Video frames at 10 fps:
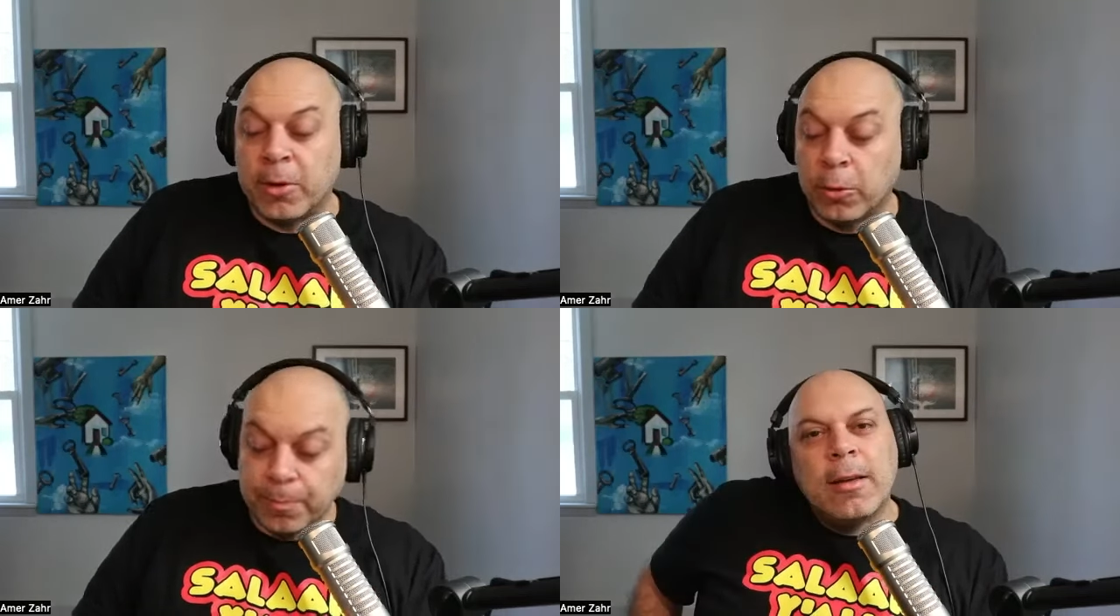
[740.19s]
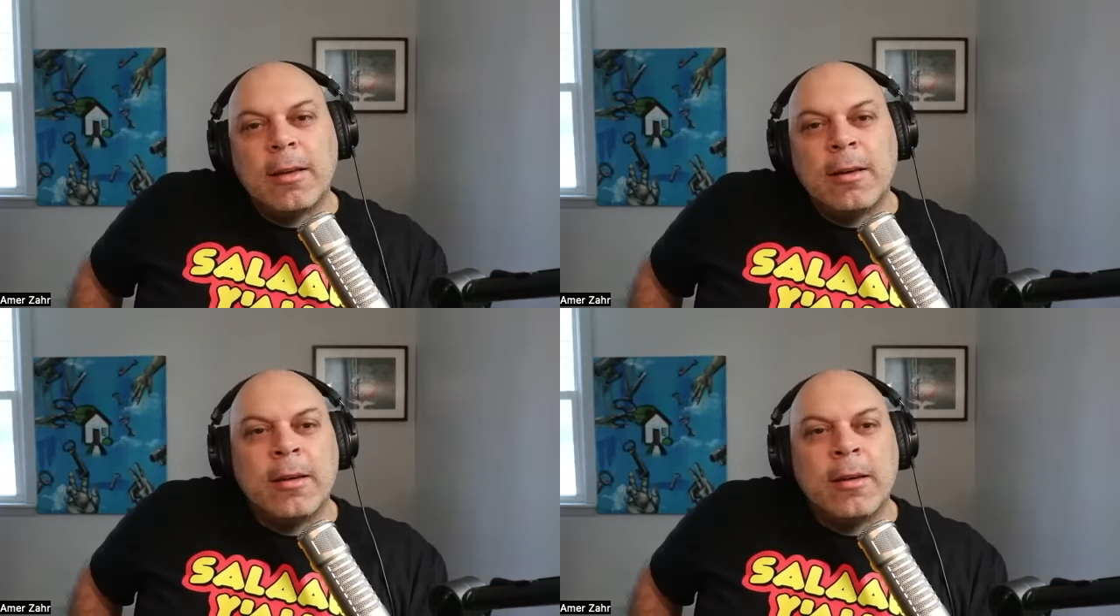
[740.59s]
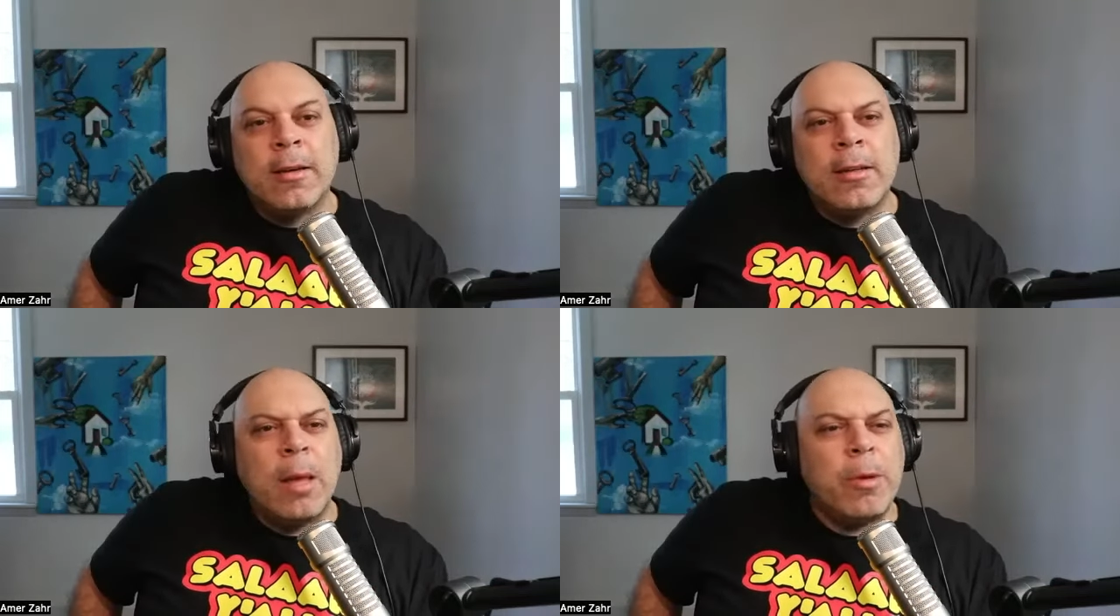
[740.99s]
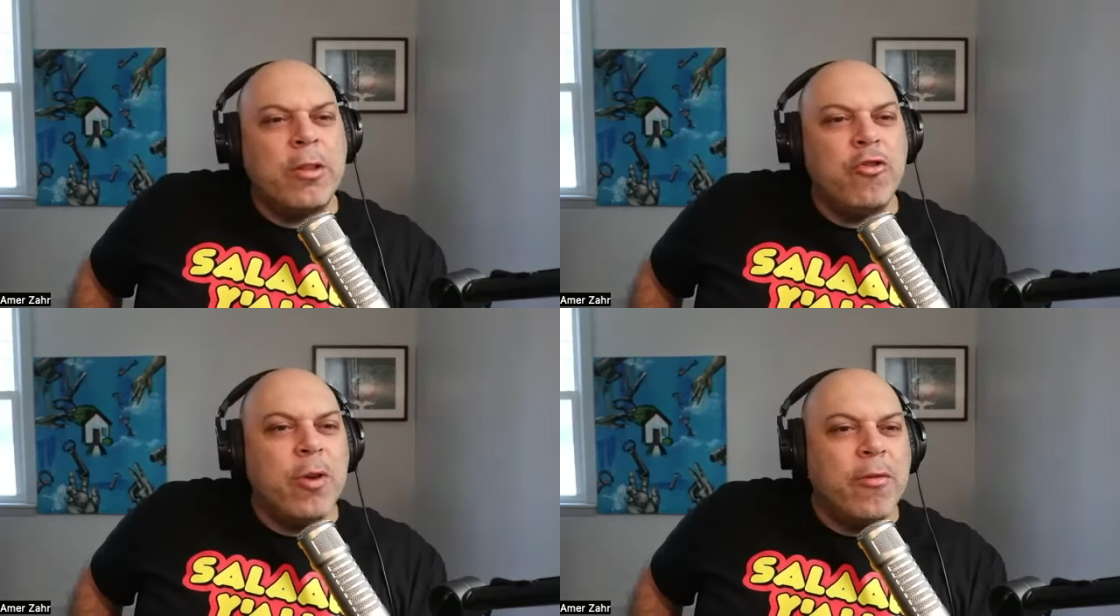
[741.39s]
So, uh,
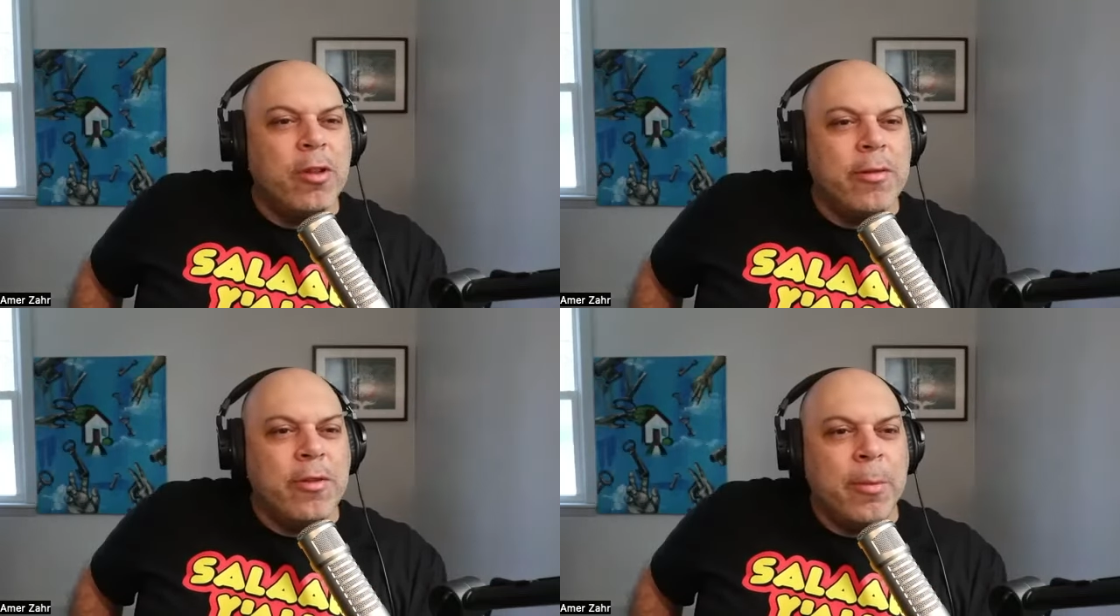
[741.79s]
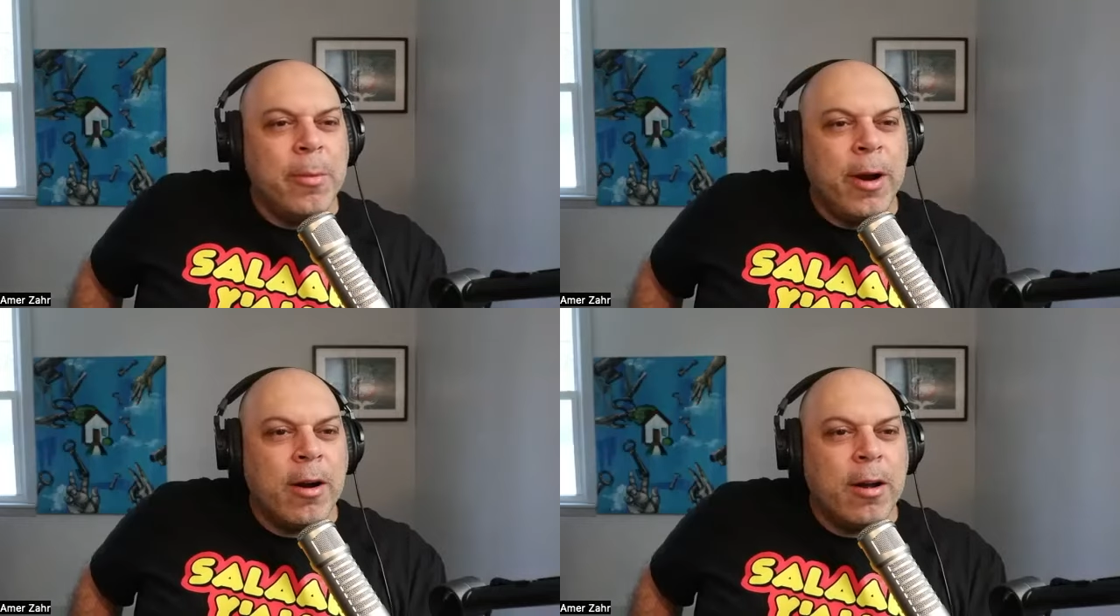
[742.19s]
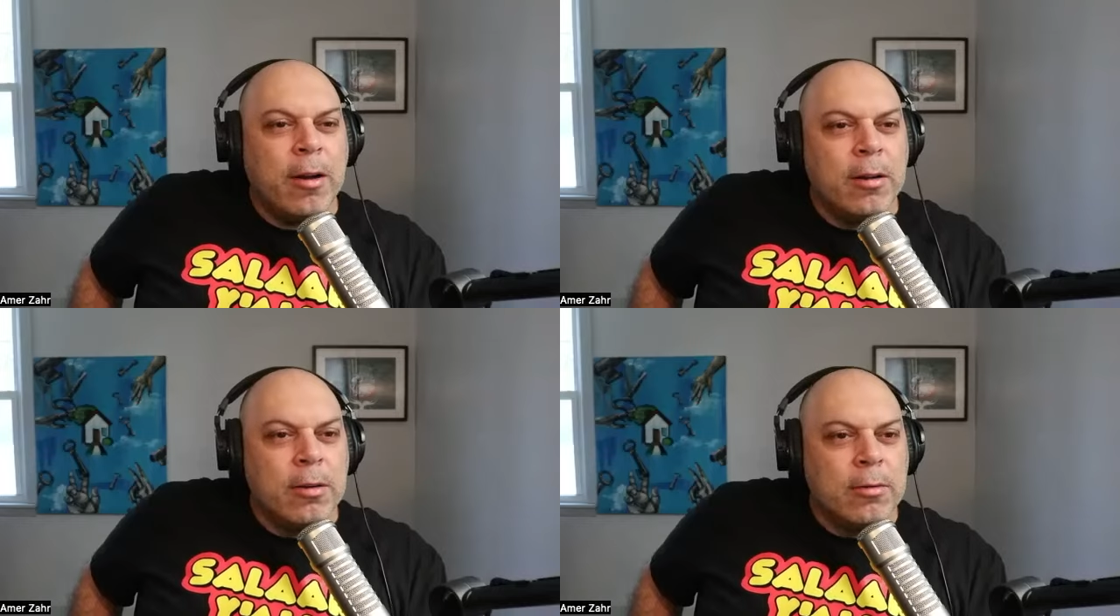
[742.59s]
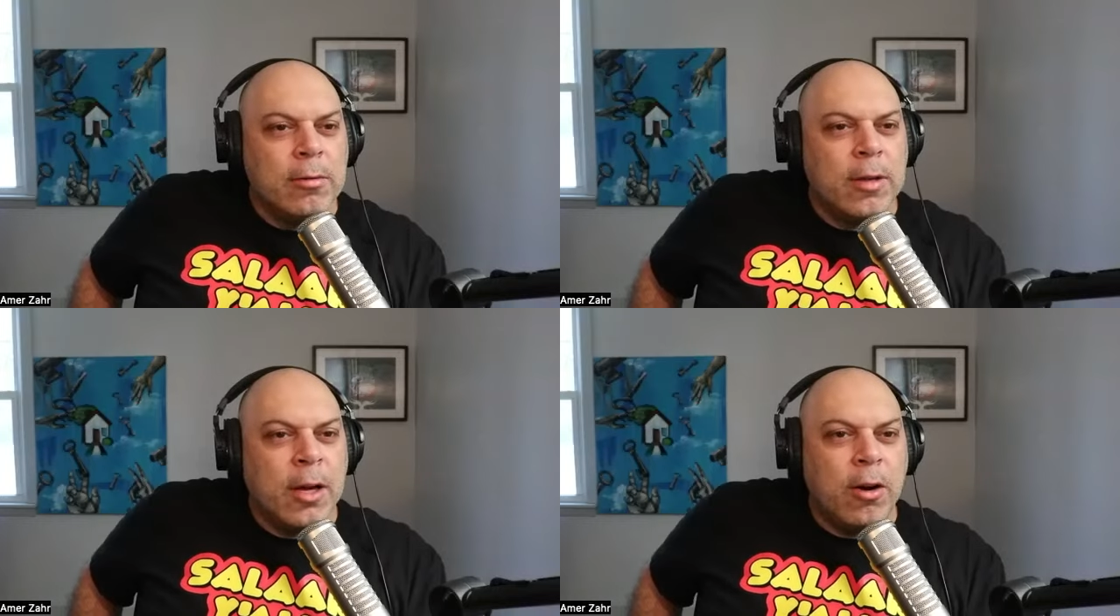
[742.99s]
Lema, did you ever live in America at all?